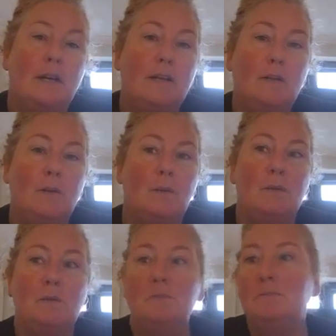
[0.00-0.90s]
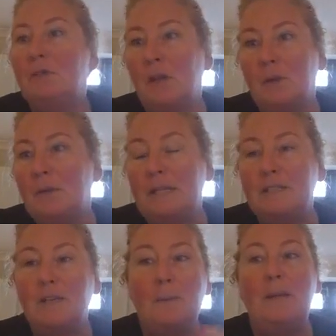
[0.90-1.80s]
You know,
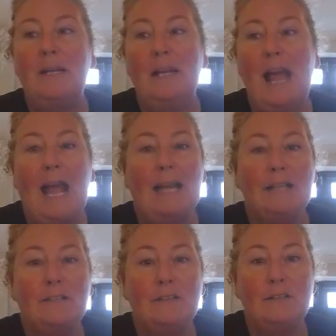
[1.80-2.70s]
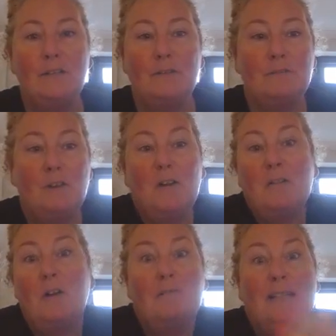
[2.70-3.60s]
it's completely alien to you. You're
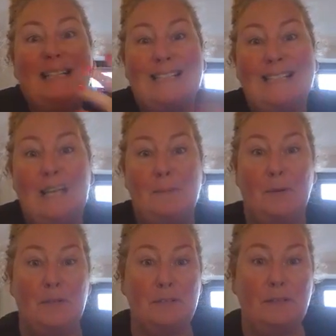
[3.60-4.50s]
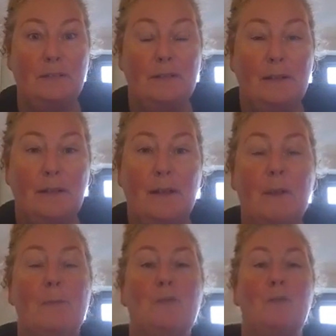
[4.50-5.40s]
not really a sea person,
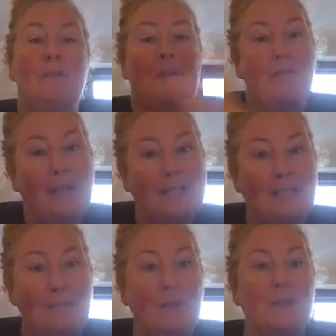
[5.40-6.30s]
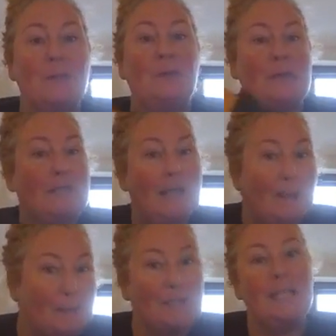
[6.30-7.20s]
but you have a fantasy because all the
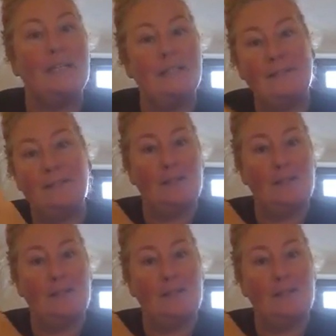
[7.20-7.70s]
celebrities